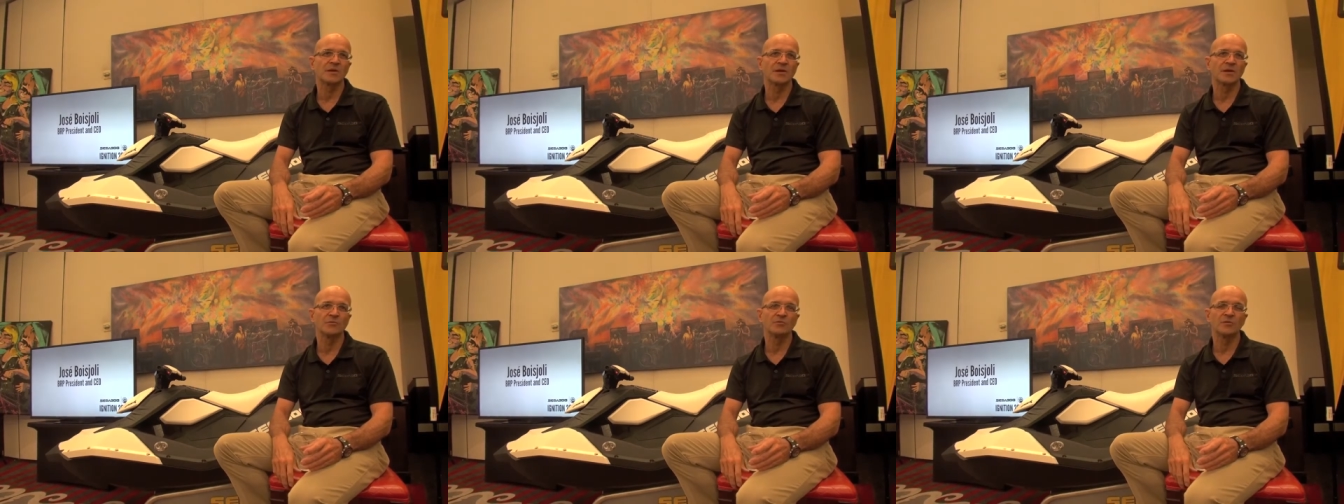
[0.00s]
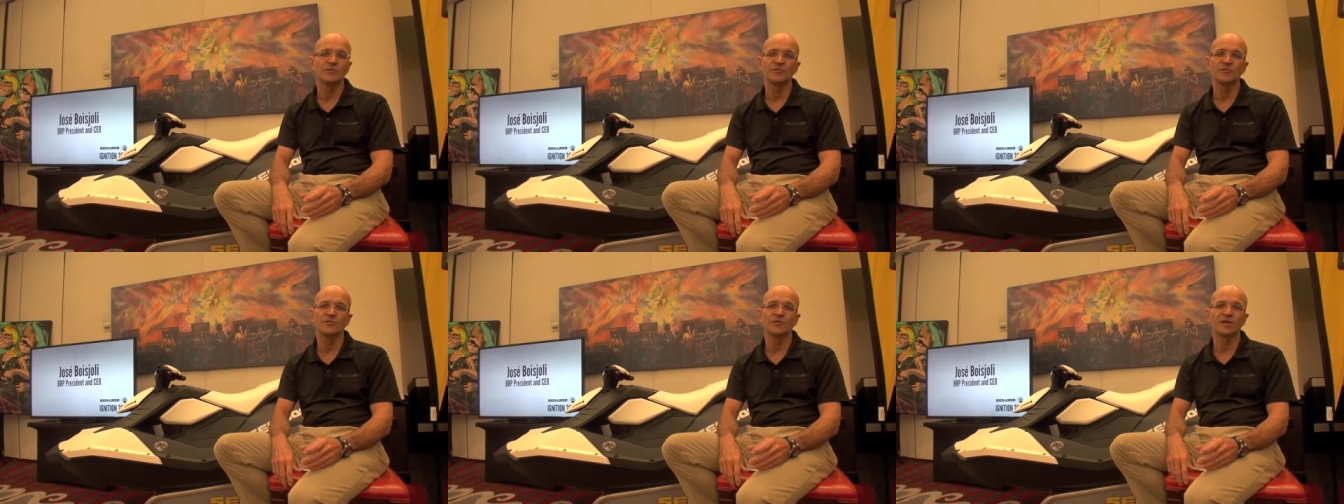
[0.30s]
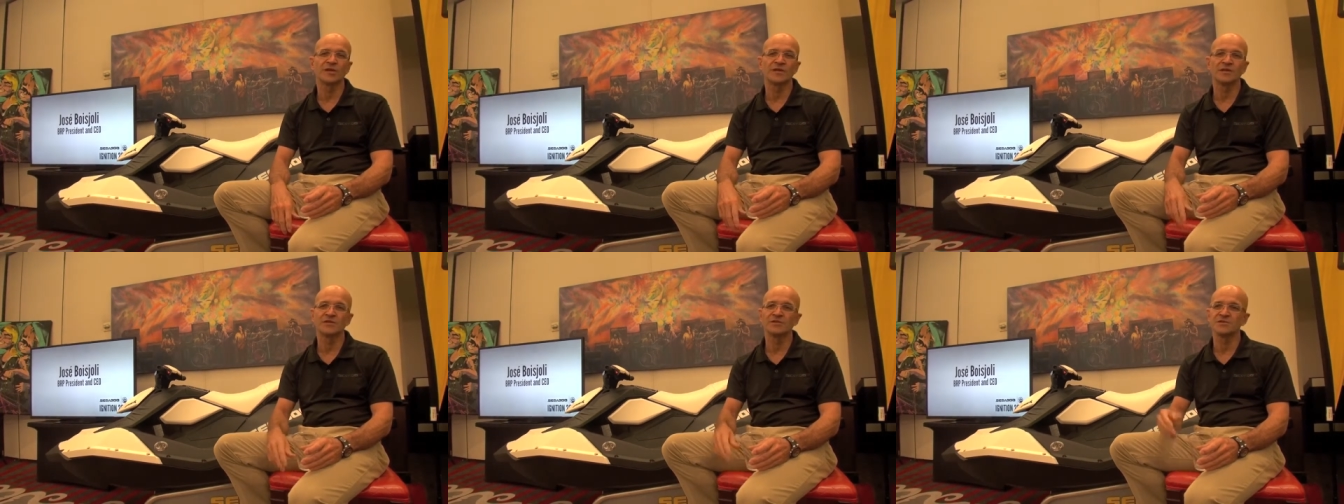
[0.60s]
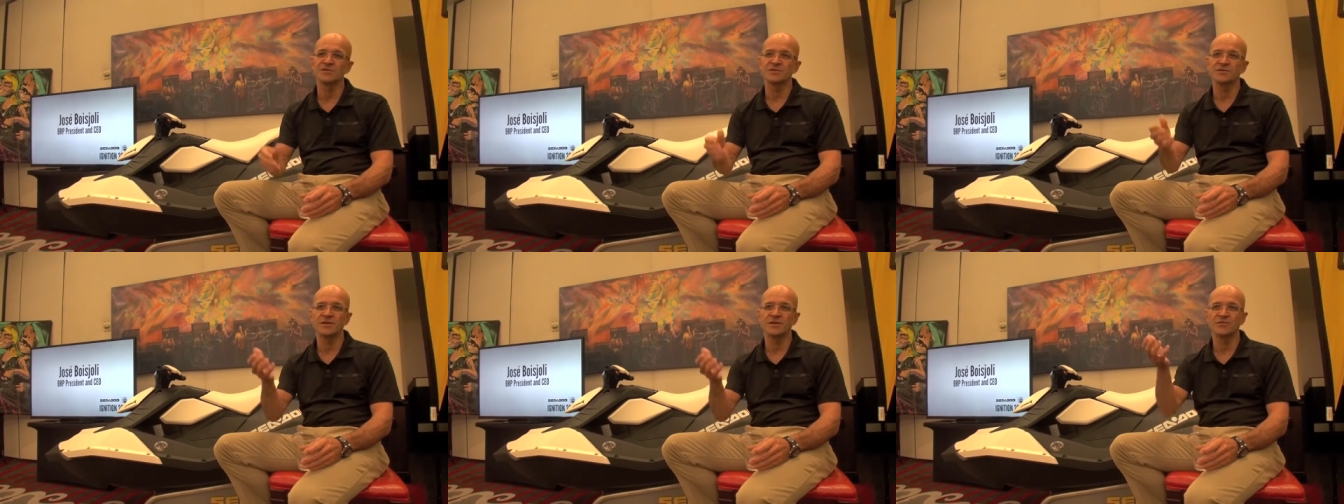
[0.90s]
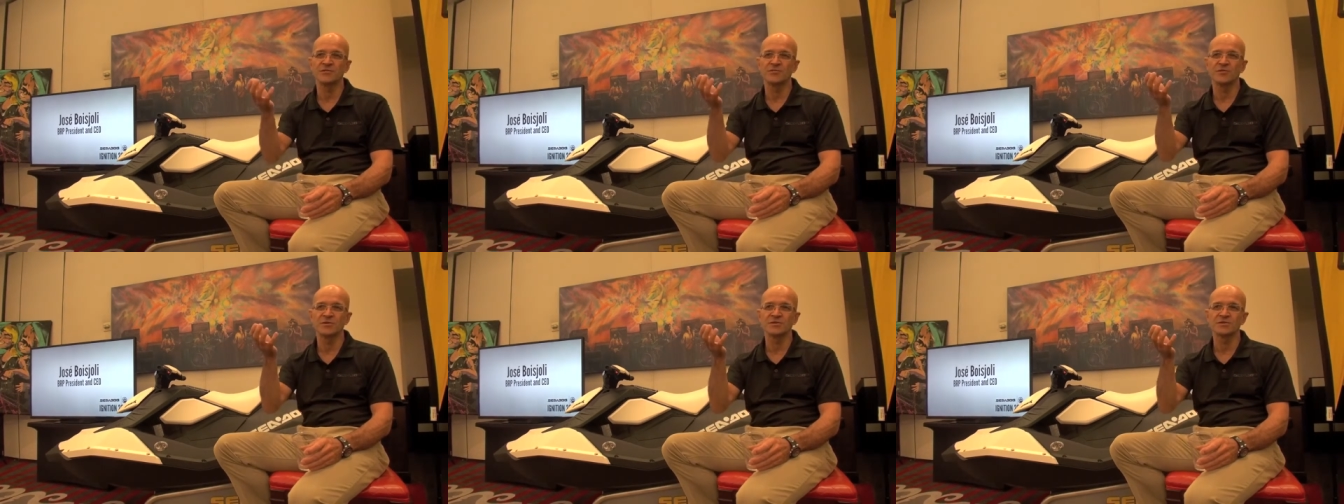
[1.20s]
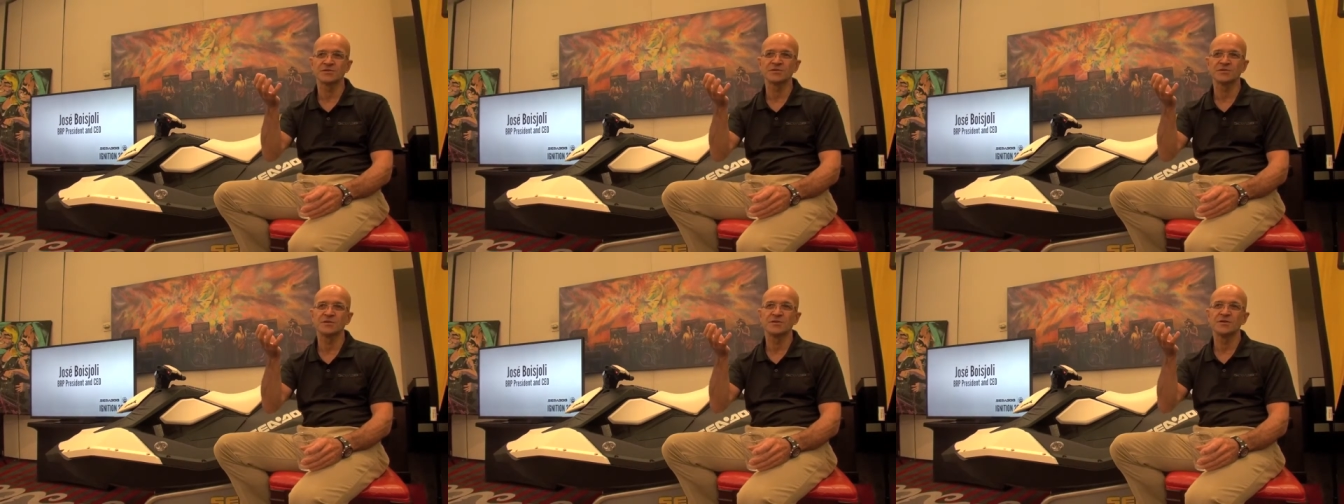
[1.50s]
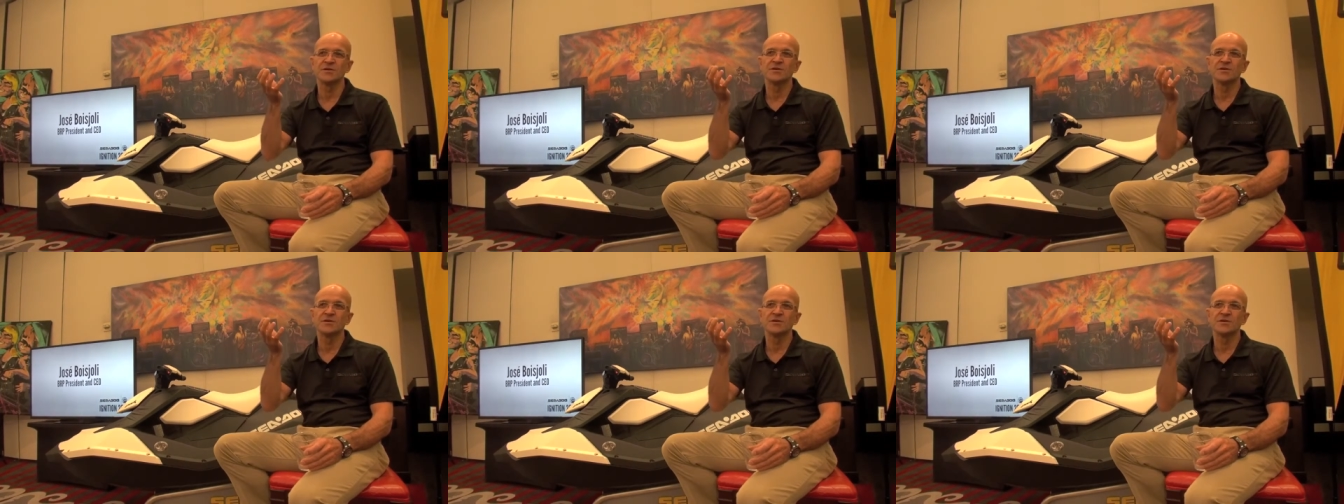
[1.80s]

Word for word: And we took an engine that was